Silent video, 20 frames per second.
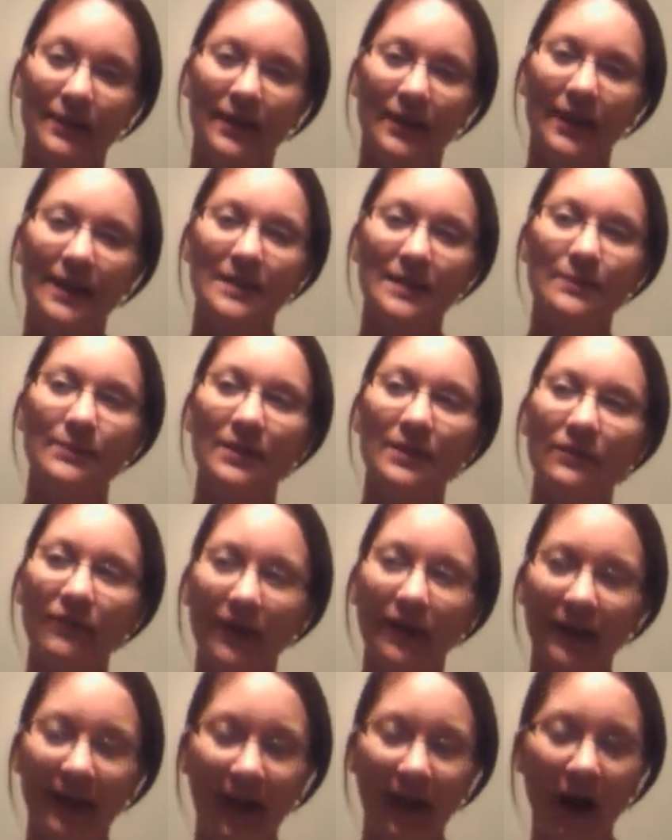It's been
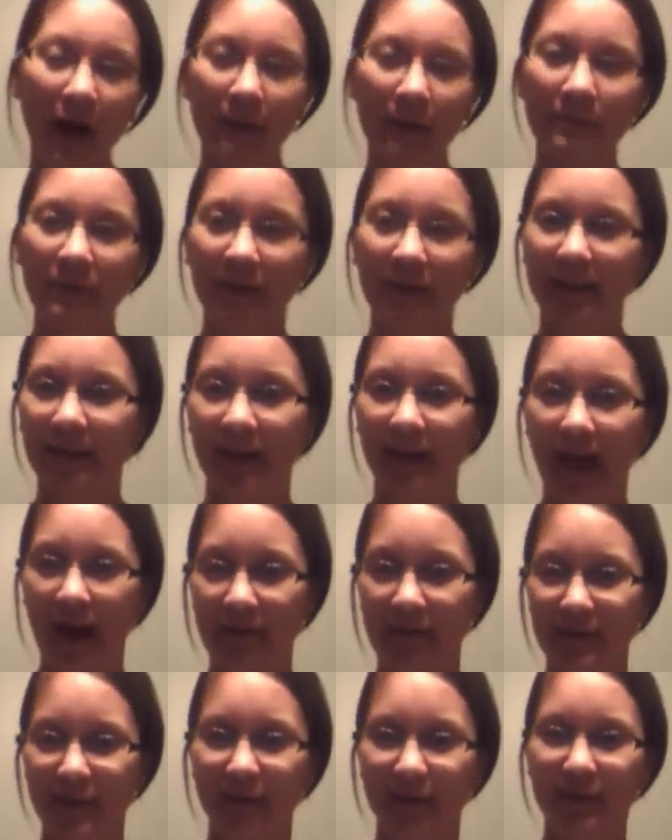very humbling to
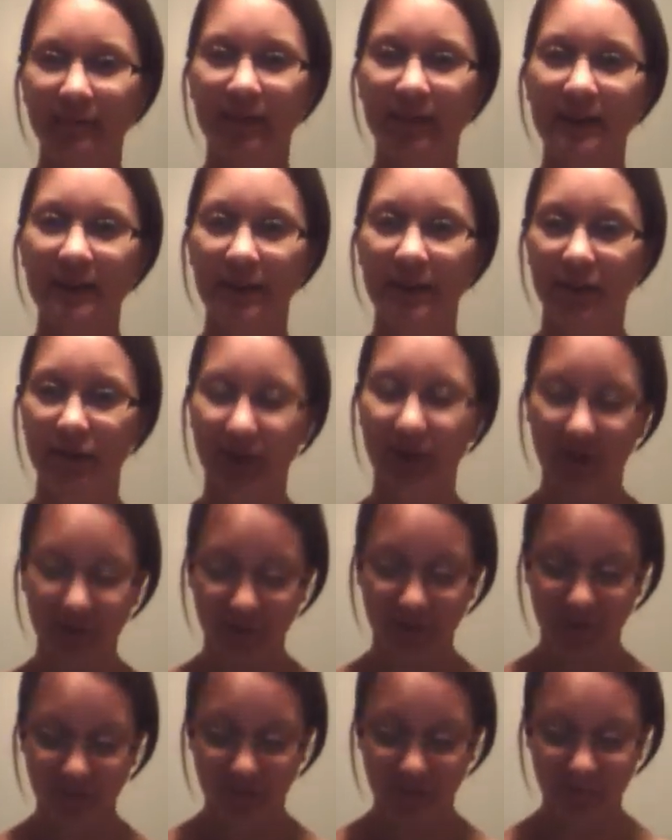have to admit to
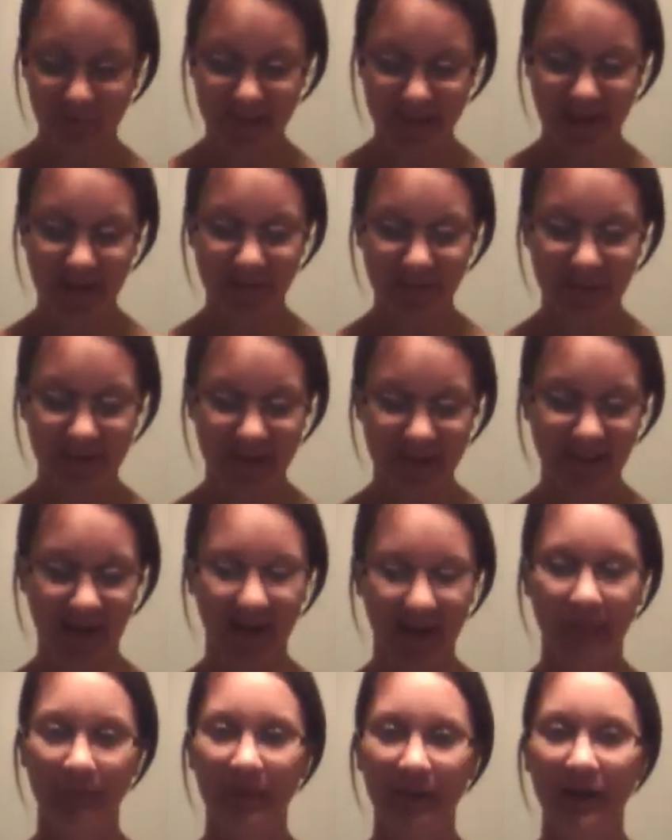struggling from time to
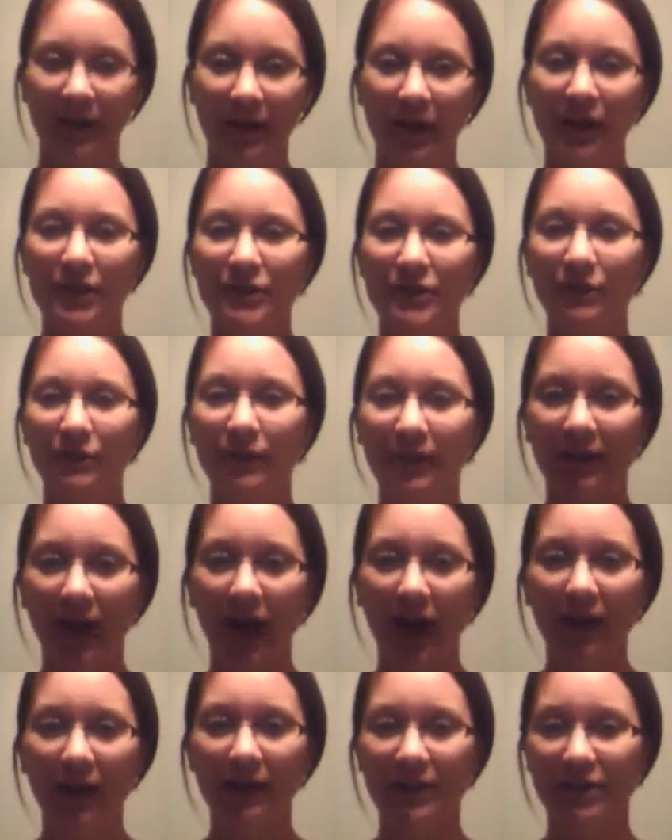time, to
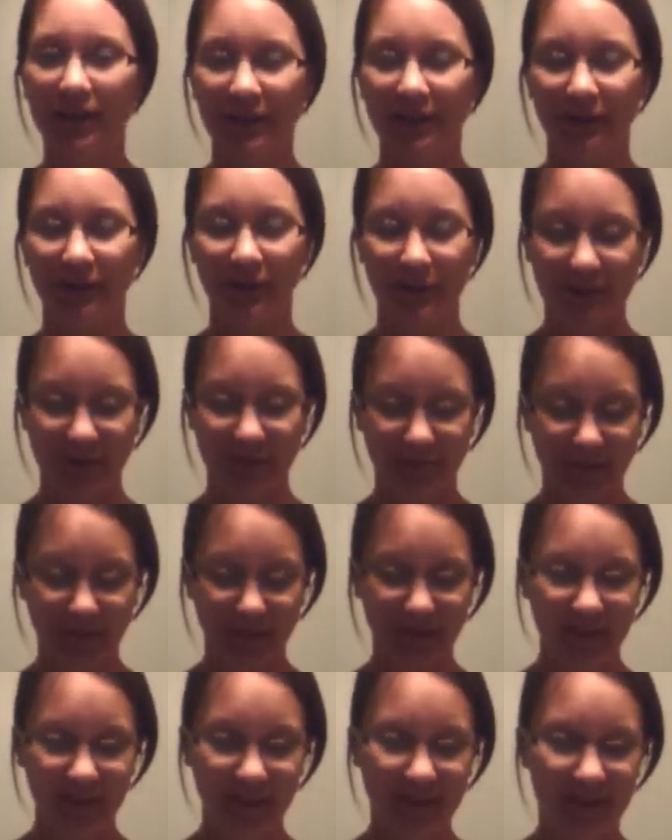acknowledge that those
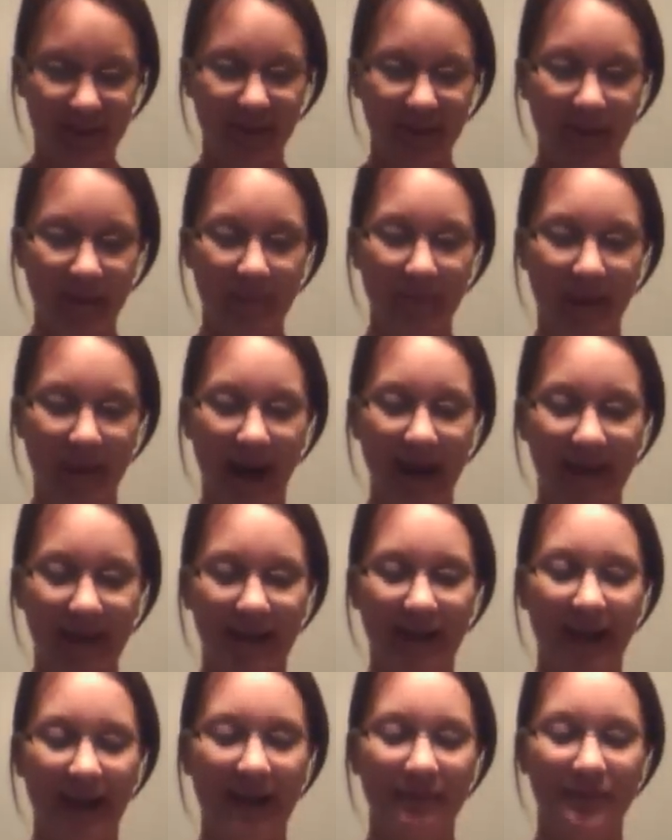feelings come back
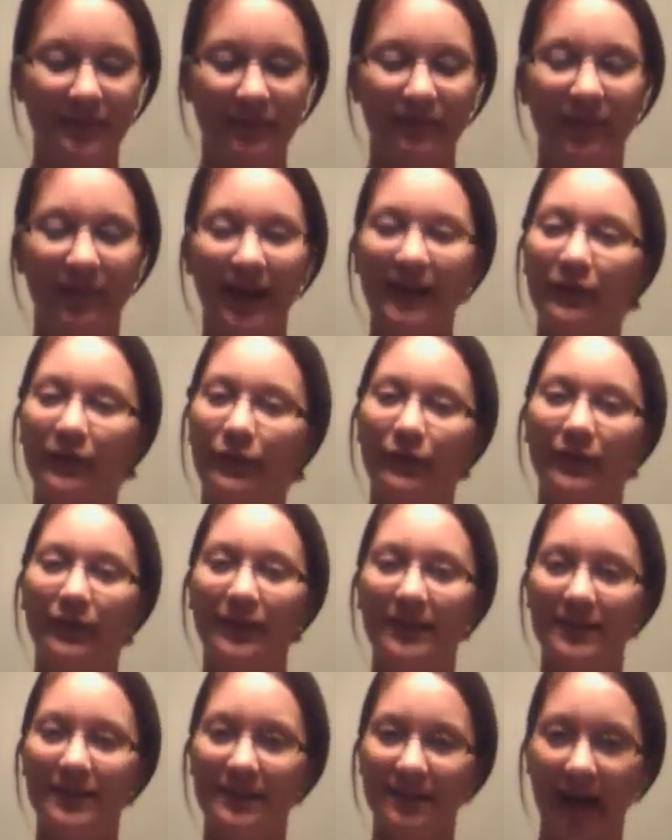and I have to fight through the
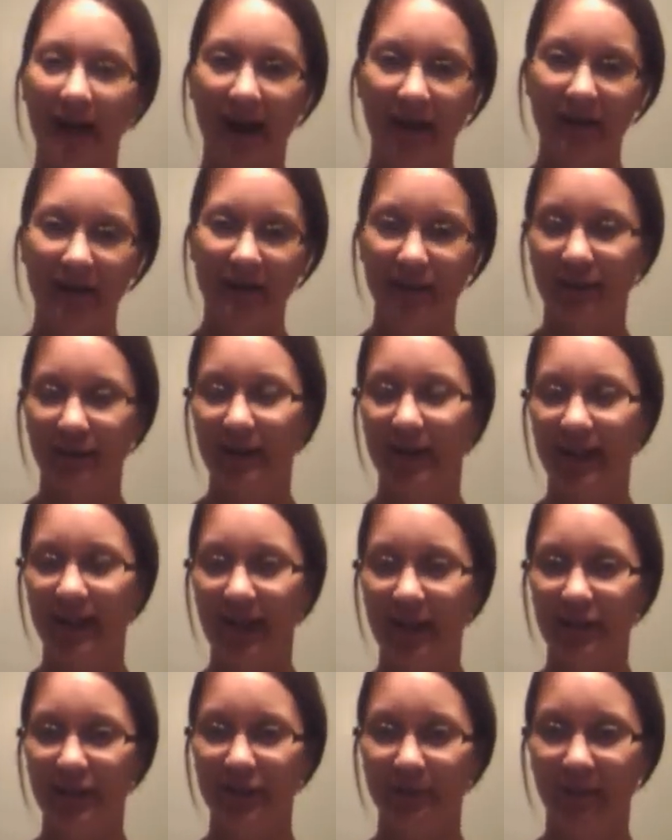desire to
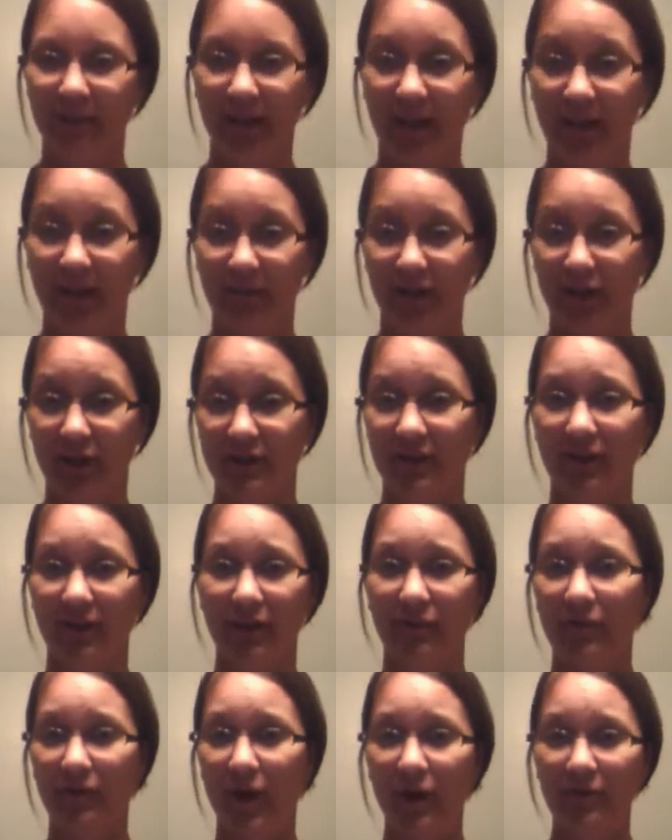engage in behaviors that
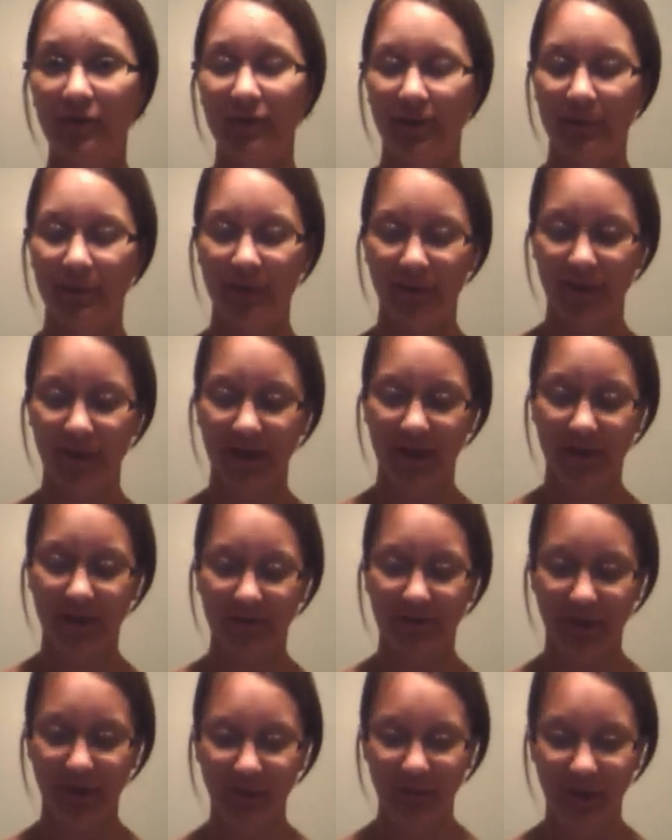are far from the
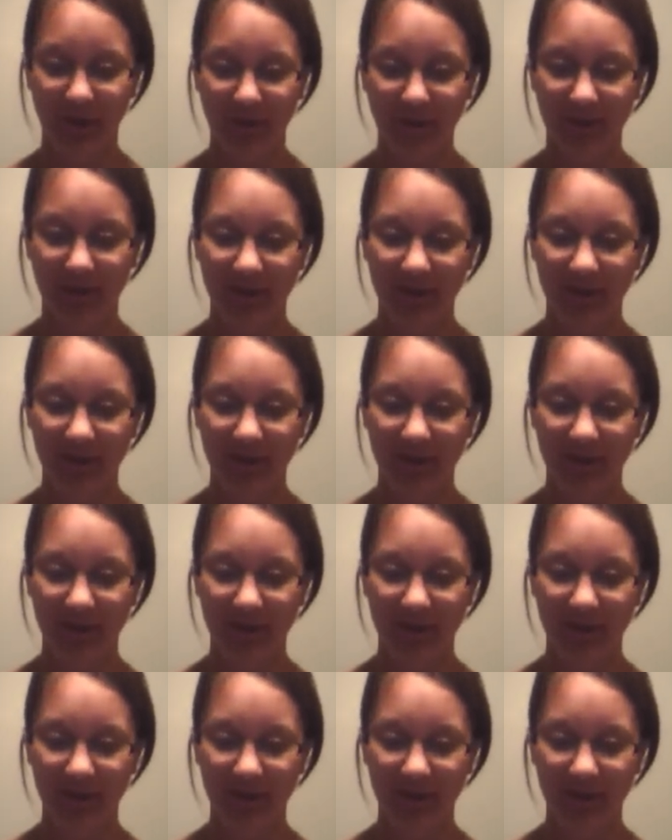recovery road.